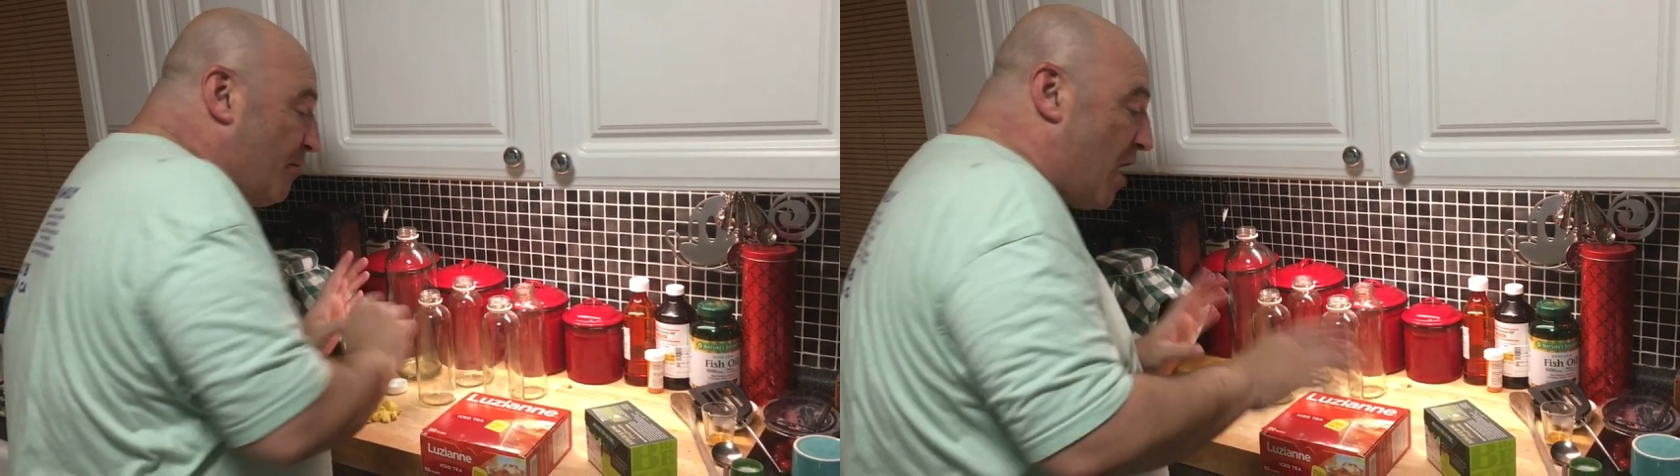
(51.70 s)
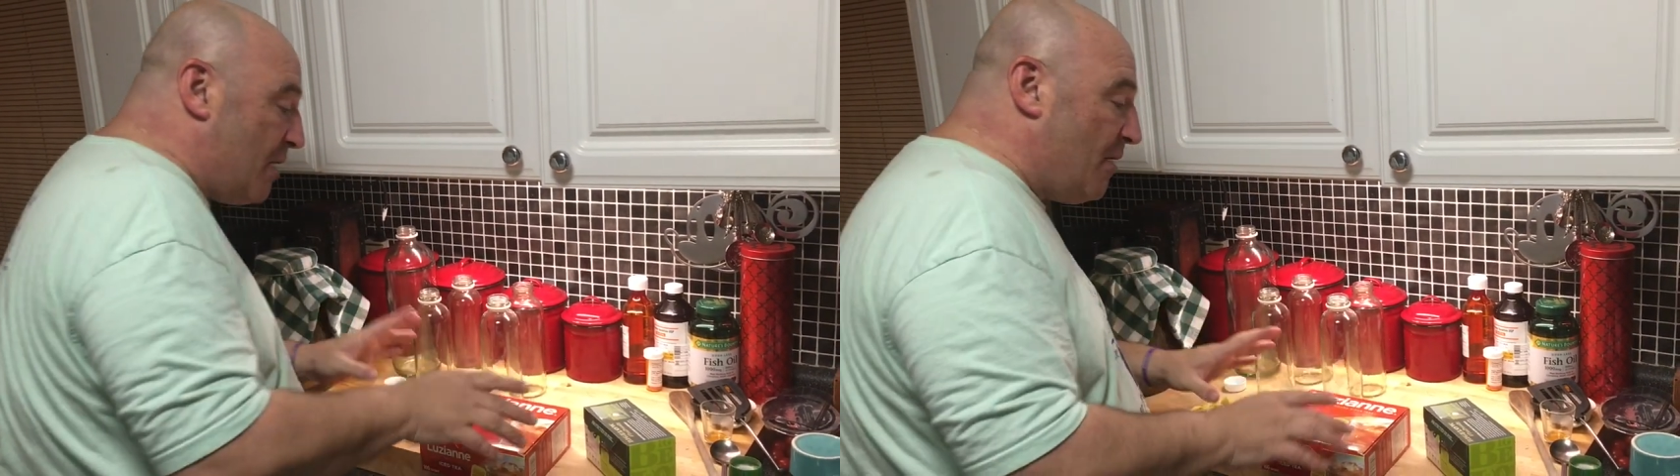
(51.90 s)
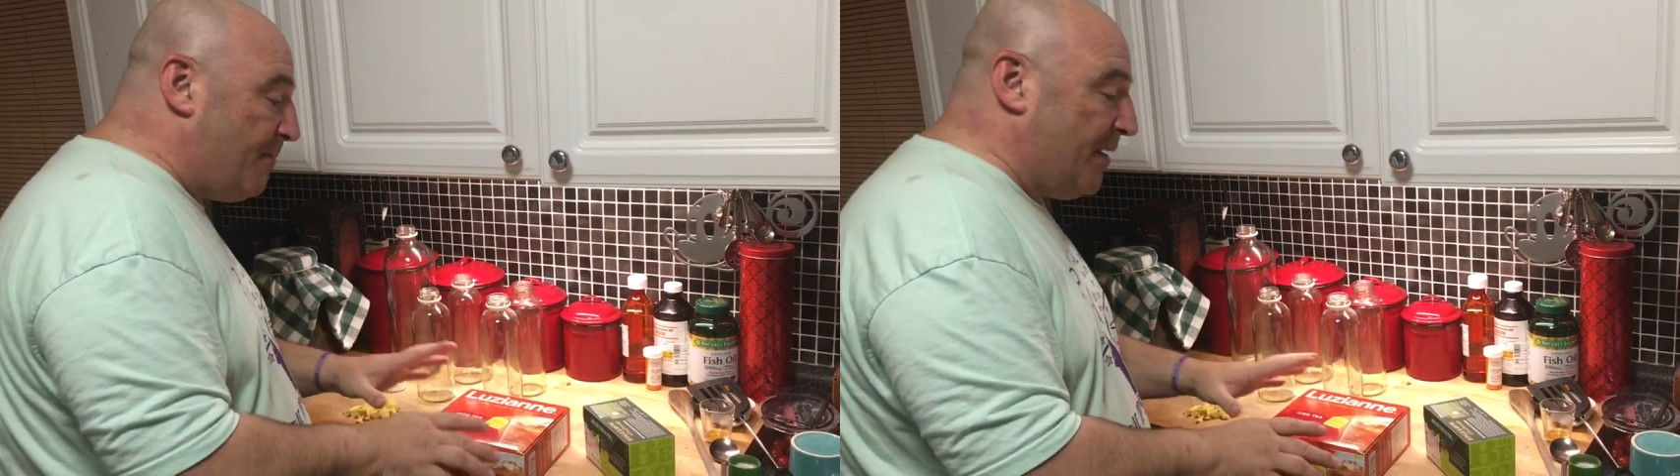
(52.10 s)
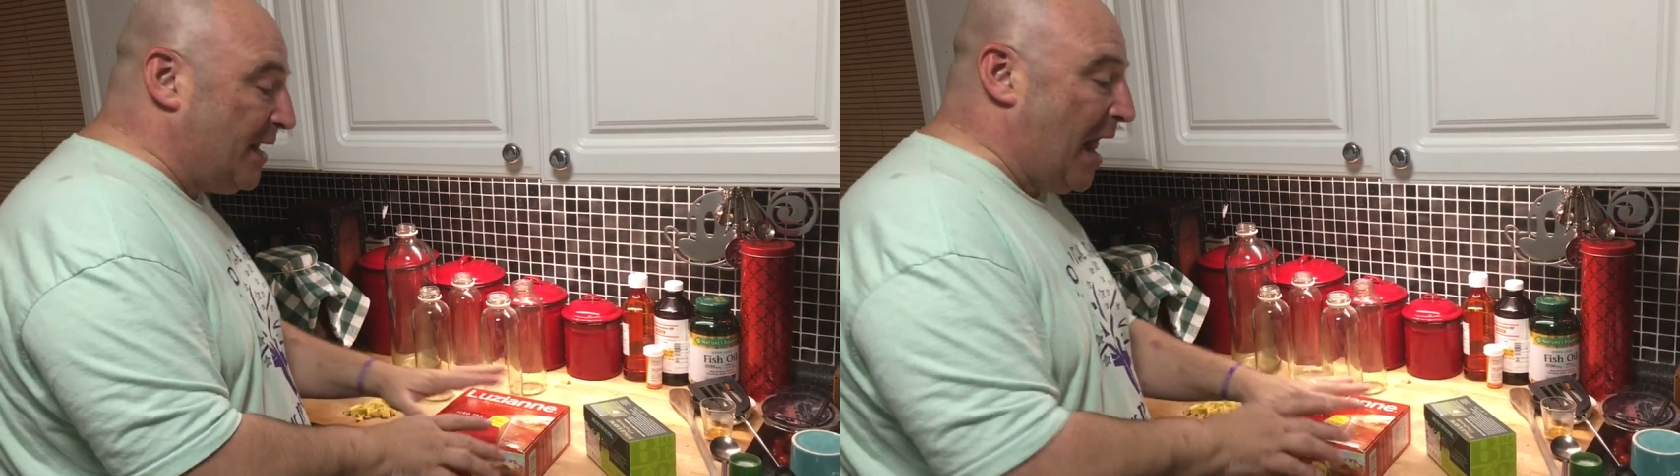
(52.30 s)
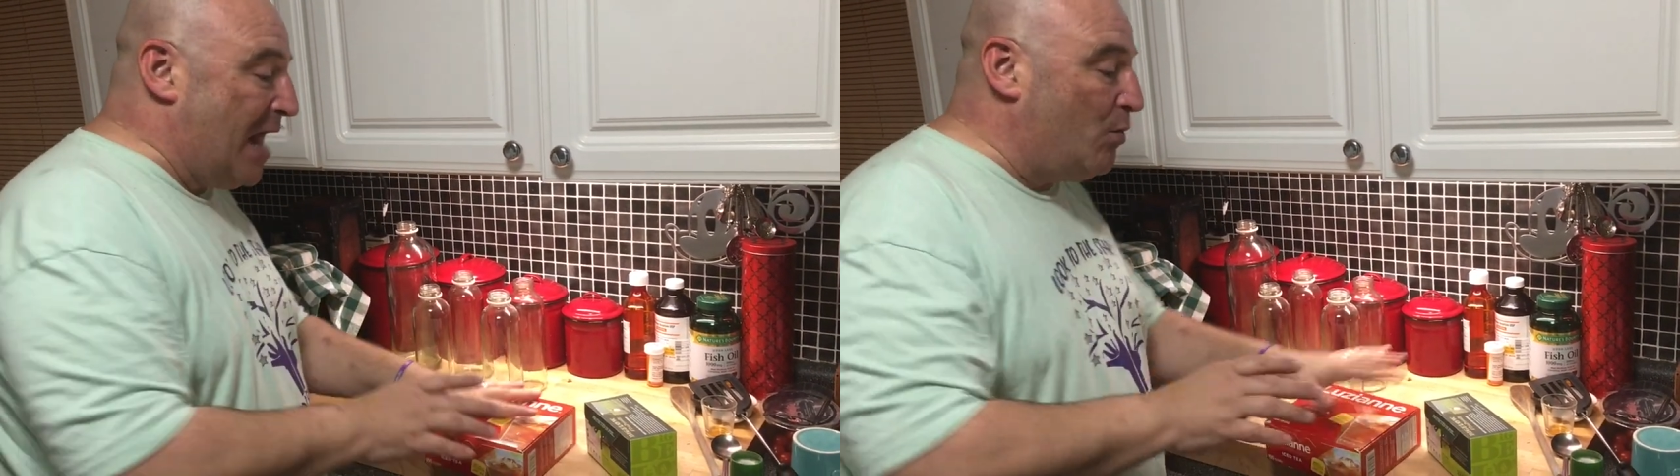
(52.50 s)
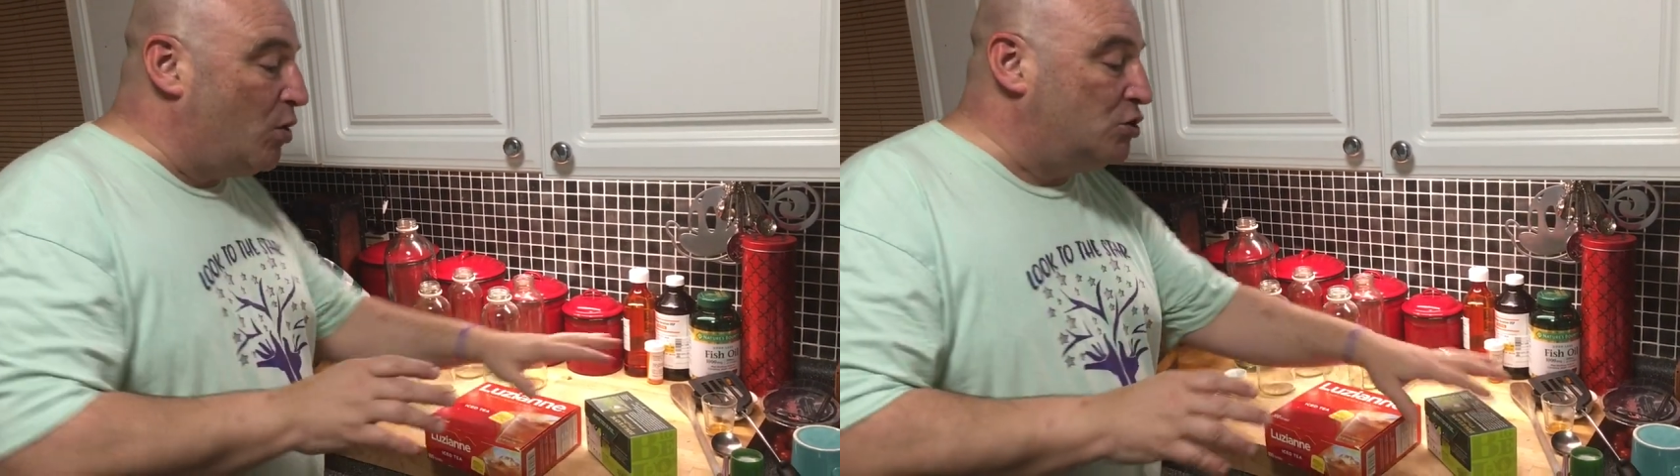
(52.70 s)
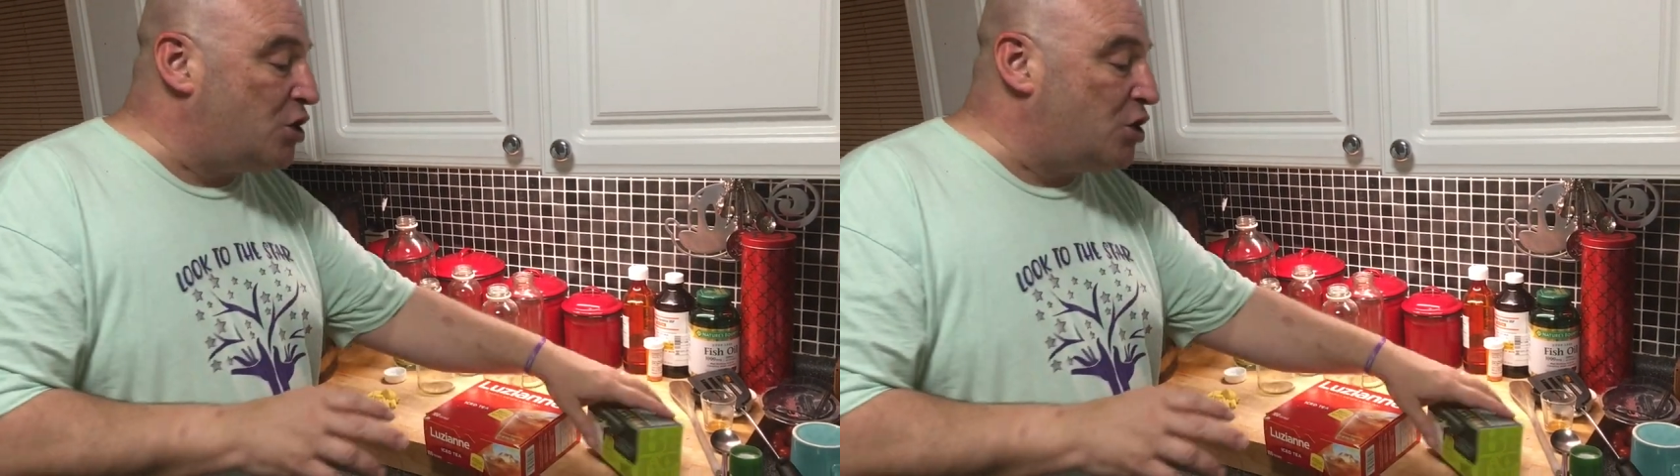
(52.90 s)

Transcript: bottle them up in, and we're gonna